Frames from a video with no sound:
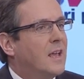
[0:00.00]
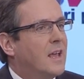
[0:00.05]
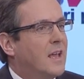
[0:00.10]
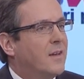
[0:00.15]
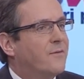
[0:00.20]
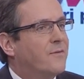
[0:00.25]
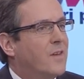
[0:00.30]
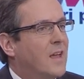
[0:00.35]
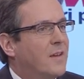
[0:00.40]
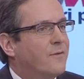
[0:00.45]

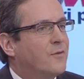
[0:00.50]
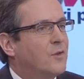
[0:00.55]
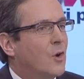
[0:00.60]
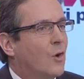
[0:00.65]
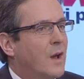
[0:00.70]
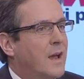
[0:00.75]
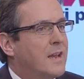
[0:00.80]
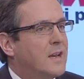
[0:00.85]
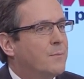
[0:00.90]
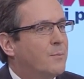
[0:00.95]
if, if
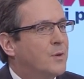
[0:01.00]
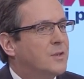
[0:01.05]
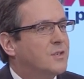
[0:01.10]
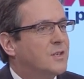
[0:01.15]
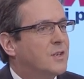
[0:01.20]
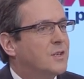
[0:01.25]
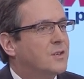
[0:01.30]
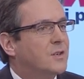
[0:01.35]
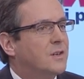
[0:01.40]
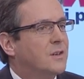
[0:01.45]
you're in a
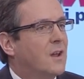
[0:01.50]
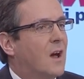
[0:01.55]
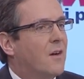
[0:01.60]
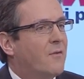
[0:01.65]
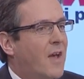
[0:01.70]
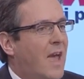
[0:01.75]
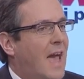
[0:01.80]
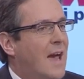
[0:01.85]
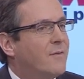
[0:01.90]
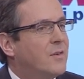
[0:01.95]
position
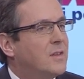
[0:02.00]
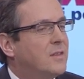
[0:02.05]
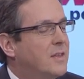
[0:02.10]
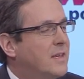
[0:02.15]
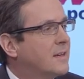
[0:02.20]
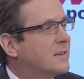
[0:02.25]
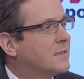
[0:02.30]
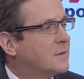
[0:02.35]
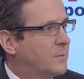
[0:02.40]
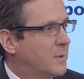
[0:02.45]
of having
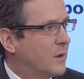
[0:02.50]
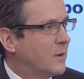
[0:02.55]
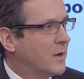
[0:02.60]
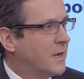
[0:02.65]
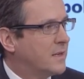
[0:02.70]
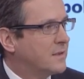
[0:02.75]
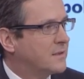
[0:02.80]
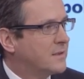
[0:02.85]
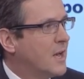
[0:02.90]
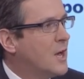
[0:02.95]
the
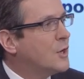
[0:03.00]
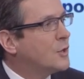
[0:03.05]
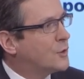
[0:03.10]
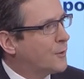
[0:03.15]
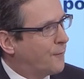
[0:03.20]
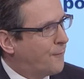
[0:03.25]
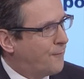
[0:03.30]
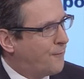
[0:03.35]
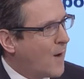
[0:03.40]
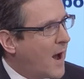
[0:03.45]
experience
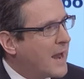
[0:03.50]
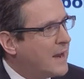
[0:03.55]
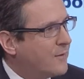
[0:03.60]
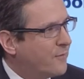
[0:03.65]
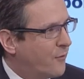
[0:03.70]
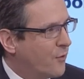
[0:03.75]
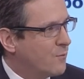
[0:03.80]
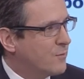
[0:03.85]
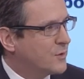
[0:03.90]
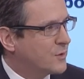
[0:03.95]
to fight
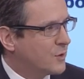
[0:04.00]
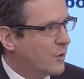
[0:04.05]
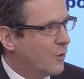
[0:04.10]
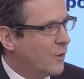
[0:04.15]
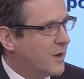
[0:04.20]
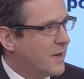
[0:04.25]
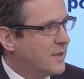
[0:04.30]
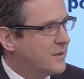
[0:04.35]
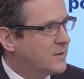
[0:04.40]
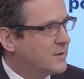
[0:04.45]
for
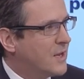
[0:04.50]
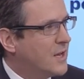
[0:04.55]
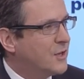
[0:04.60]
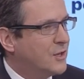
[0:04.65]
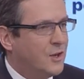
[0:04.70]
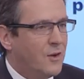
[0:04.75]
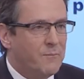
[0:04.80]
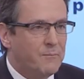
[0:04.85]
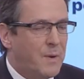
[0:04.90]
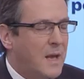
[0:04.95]
Missourians,
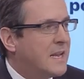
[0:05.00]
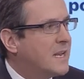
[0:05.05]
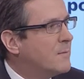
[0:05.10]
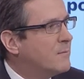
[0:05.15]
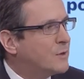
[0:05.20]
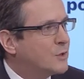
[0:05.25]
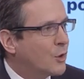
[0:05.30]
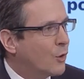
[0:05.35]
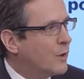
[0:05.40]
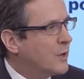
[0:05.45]
you've been
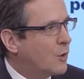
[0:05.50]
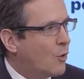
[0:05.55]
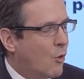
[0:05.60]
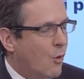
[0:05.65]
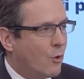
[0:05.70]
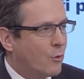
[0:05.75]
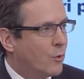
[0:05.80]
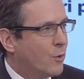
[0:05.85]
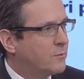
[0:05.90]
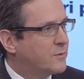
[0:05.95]
in Missouri
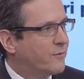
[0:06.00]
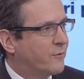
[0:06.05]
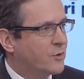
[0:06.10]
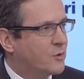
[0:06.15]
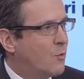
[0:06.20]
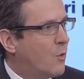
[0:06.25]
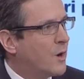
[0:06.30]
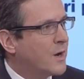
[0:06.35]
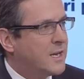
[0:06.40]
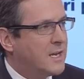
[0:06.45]
courtrooms for
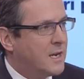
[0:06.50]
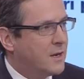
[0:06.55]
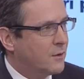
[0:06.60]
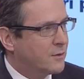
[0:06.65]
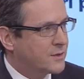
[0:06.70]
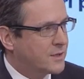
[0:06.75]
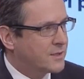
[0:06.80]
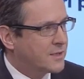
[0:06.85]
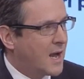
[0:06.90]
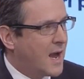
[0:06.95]
20
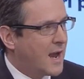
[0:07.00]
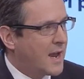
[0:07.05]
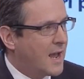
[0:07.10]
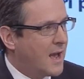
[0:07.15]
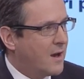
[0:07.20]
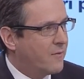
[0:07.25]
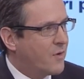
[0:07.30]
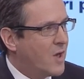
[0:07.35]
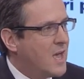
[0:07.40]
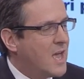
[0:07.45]
years, as I
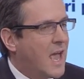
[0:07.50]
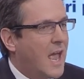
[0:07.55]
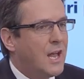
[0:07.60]
have,